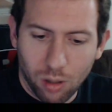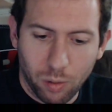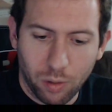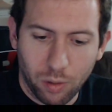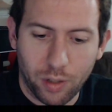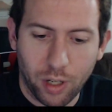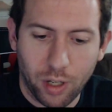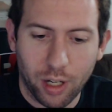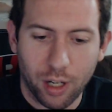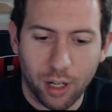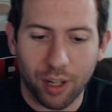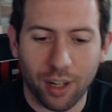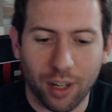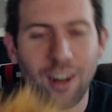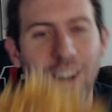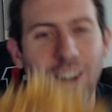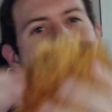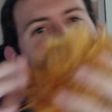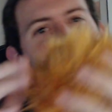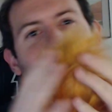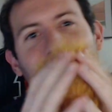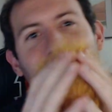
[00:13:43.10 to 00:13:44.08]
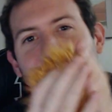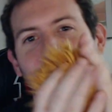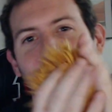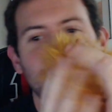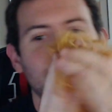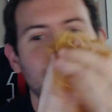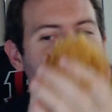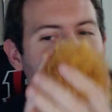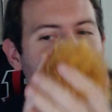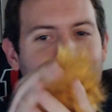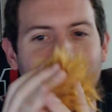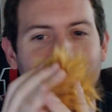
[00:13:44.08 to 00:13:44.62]
We've got our, oh, it's so
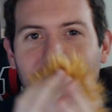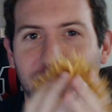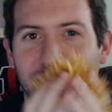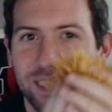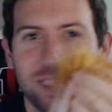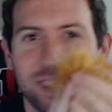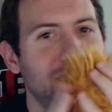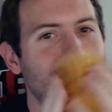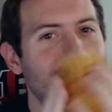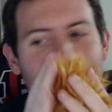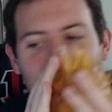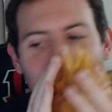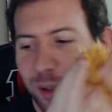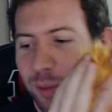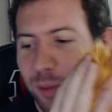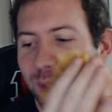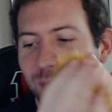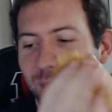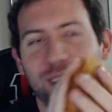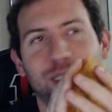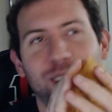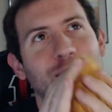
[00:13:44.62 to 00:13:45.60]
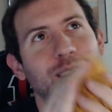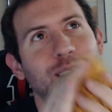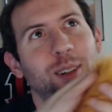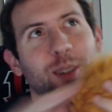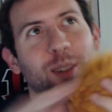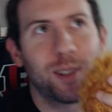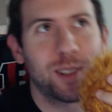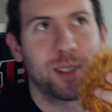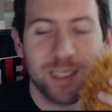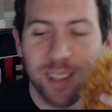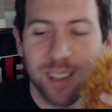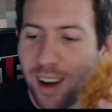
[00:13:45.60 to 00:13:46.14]
soft. This tribble is
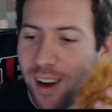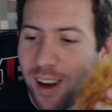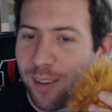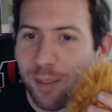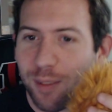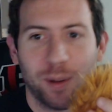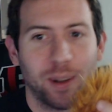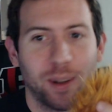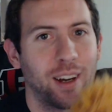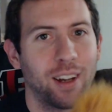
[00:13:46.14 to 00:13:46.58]
so soft.